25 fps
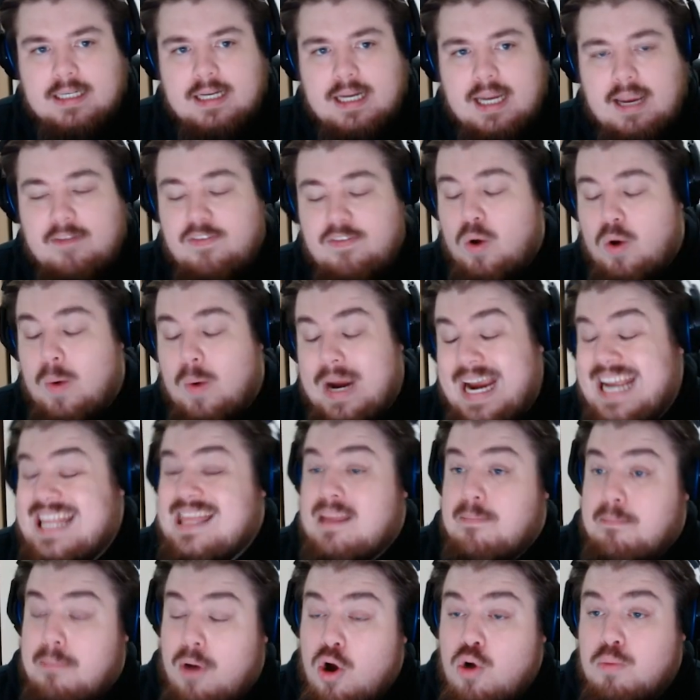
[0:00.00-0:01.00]
if you were in the
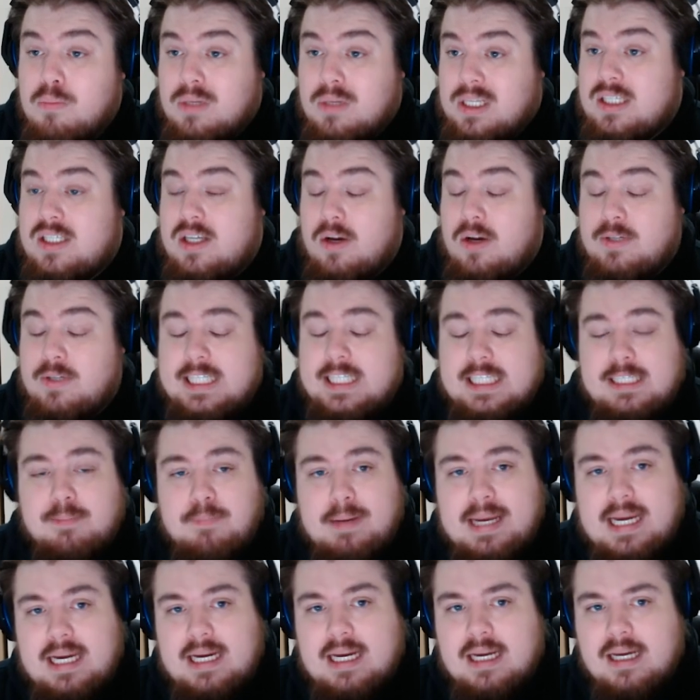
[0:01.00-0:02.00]
moment, so to
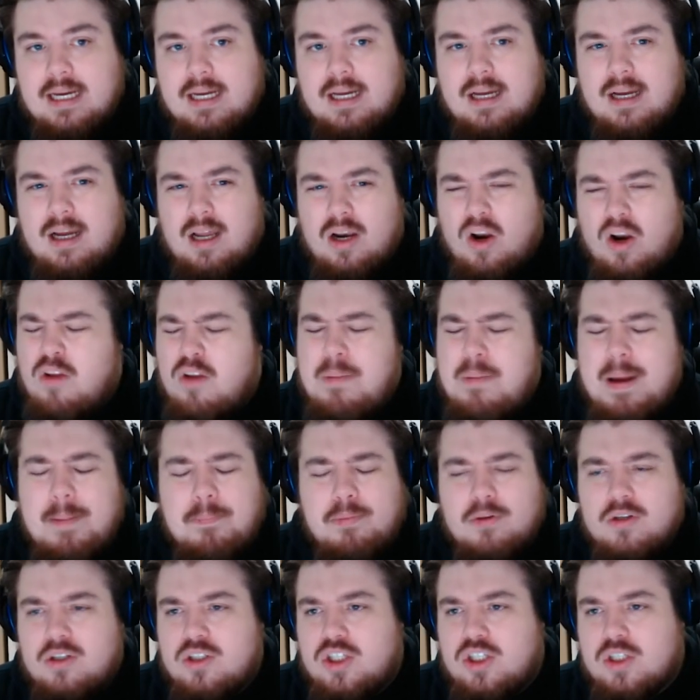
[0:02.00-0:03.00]
speak, a lot of
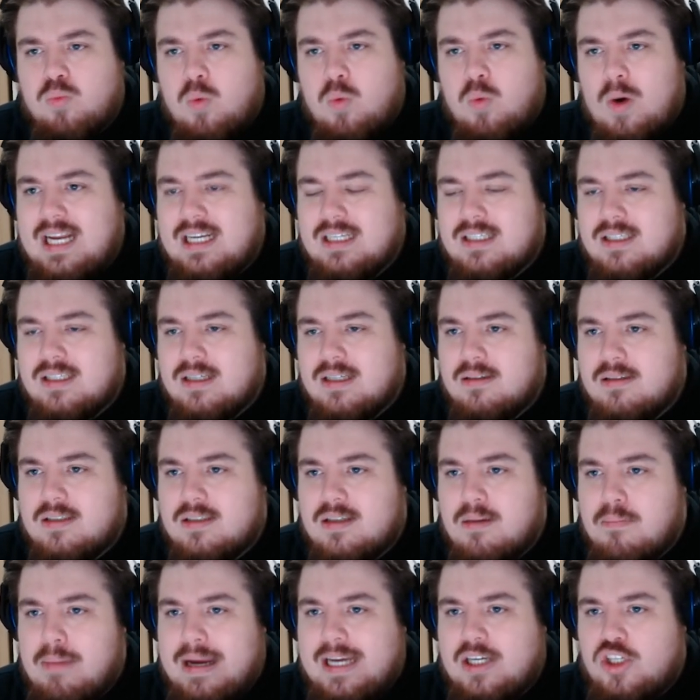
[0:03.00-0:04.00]
people are just willing to
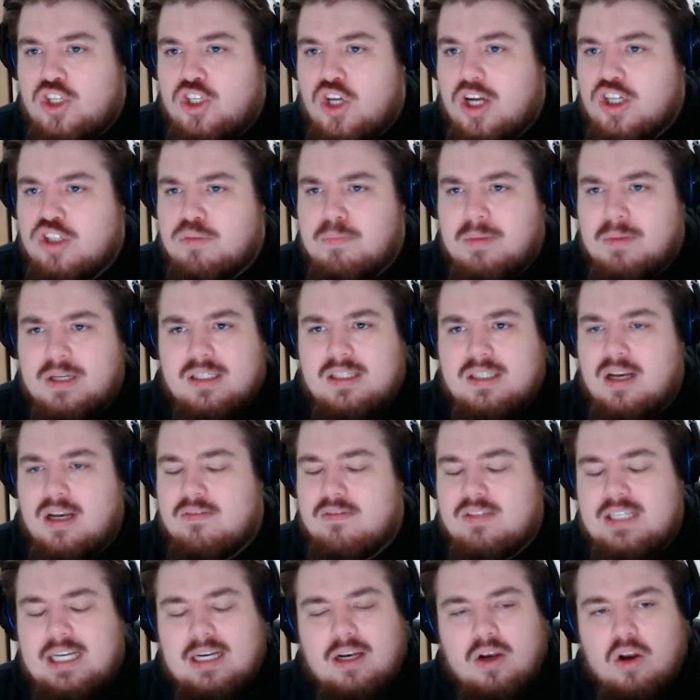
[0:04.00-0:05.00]
make judgments. And I've
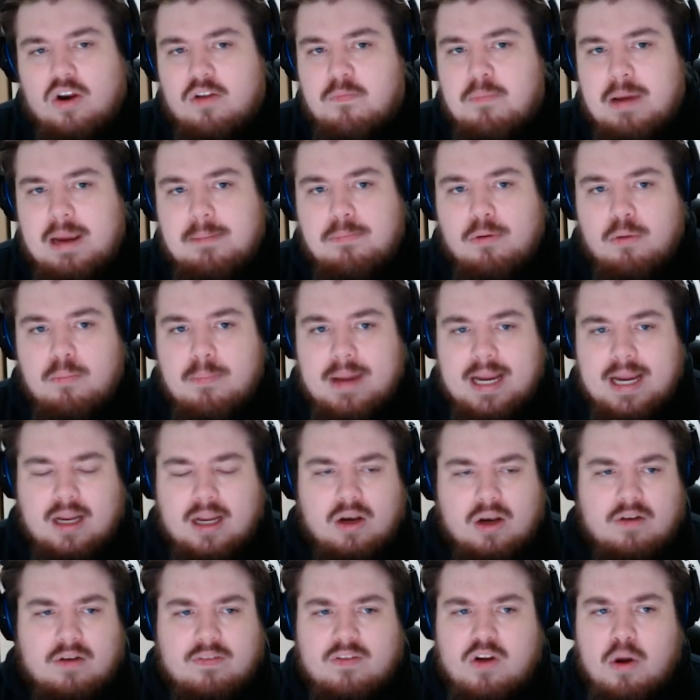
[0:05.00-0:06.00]
seen a lot of people make a
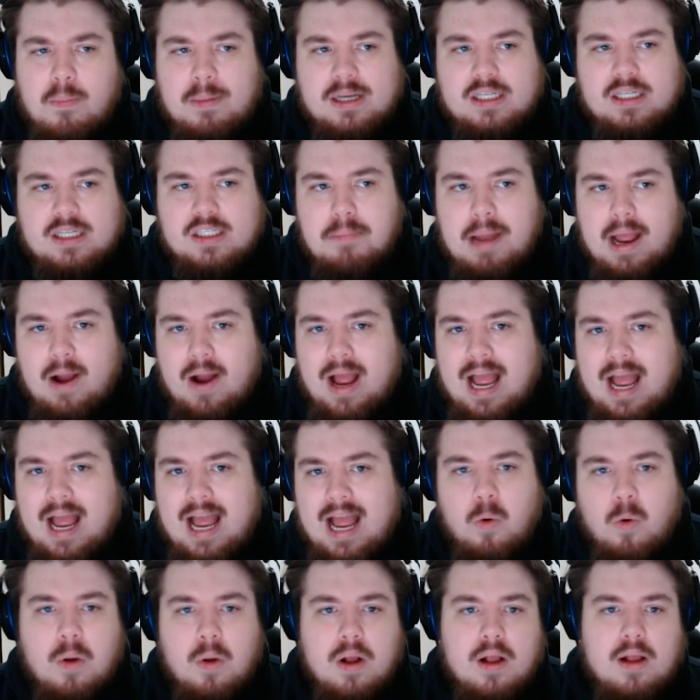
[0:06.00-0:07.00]
lot of comments about
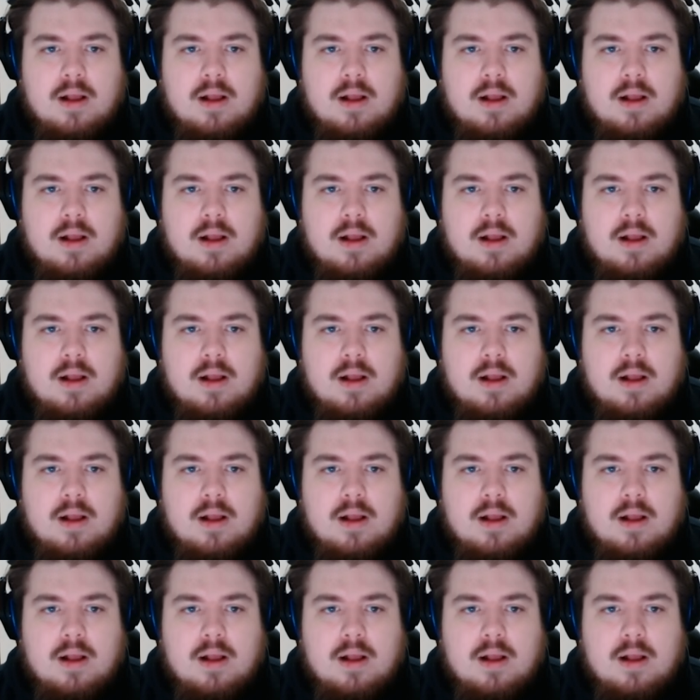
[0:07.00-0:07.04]
how,